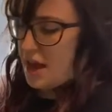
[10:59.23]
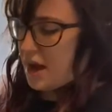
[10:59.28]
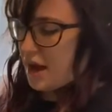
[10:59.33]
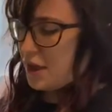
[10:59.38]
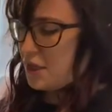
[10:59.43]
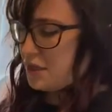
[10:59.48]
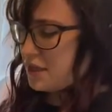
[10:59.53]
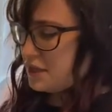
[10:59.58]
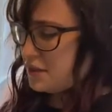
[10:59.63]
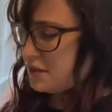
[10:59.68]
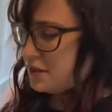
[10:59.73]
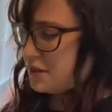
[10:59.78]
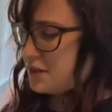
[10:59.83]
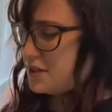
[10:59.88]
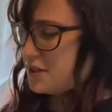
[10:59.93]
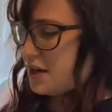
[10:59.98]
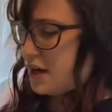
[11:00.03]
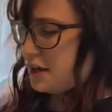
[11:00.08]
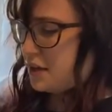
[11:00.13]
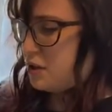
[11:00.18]
I think the
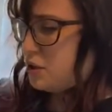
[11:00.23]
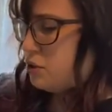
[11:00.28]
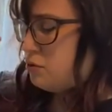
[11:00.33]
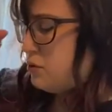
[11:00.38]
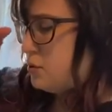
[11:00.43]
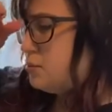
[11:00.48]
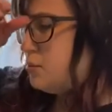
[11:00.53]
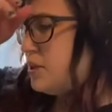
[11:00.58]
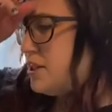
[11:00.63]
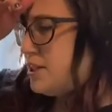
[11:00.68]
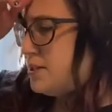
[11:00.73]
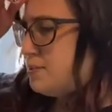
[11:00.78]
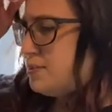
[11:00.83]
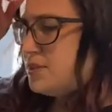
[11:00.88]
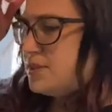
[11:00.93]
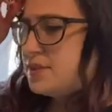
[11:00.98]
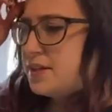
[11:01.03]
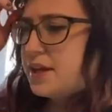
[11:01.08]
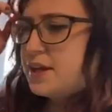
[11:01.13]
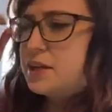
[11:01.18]
technical replacement
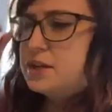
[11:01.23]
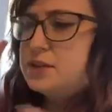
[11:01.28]
is like